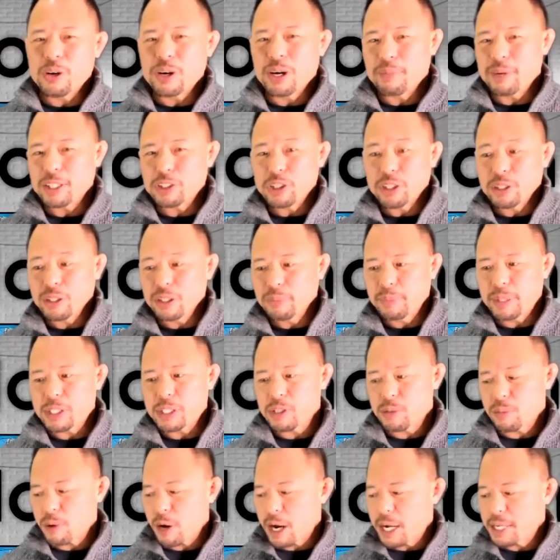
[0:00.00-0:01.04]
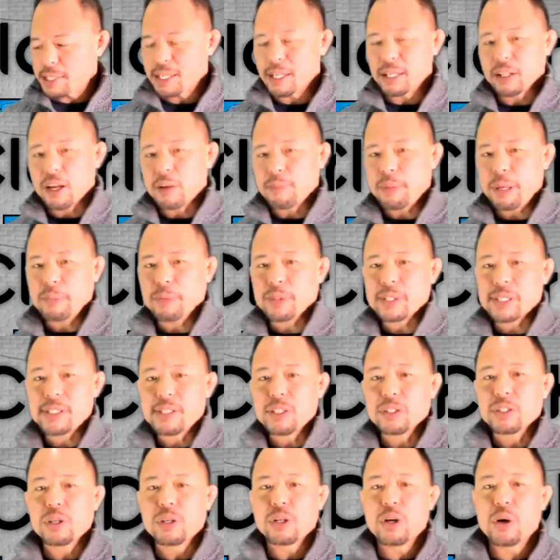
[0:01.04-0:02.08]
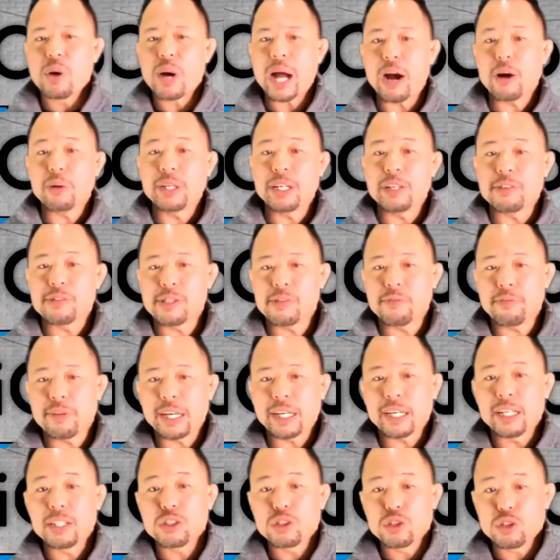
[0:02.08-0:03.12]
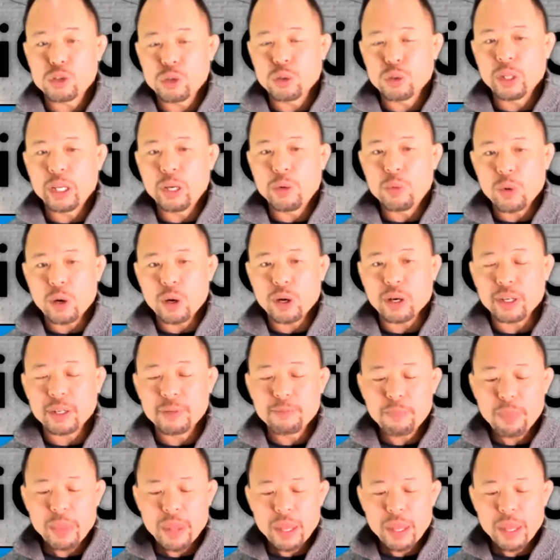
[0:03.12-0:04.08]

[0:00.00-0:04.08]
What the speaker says: I'm actually a little bit surprised that a lot of people still don't know how disinfectants truly work.